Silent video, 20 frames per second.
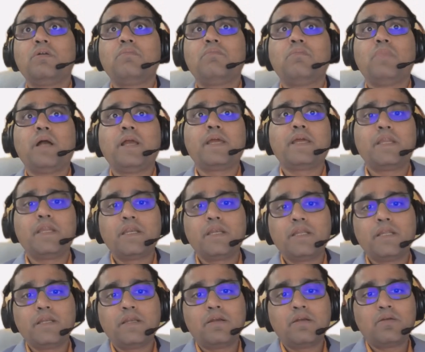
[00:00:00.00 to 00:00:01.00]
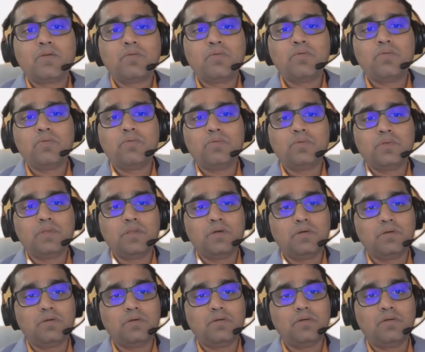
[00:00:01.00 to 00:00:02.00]
migrate it to
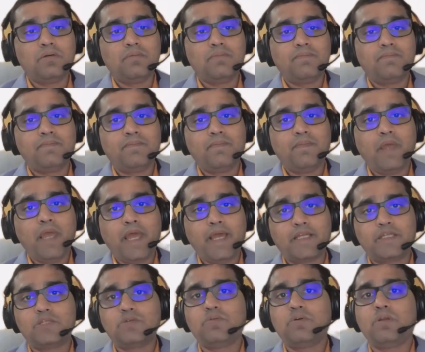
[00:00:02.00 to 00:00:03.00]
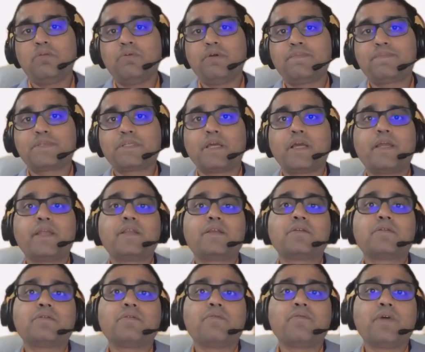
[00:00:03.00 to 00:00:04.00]
the actual
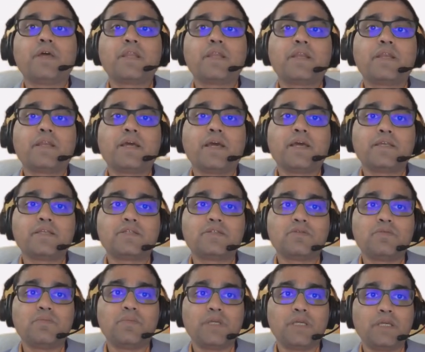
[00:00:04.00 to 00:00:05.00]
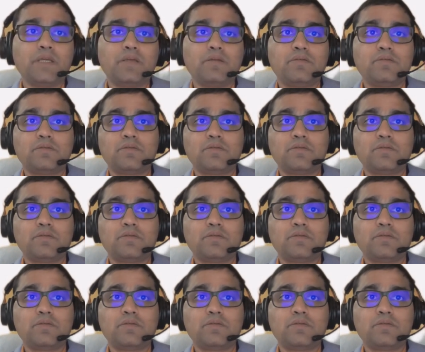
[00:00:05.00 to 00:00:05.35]
website where it has to be.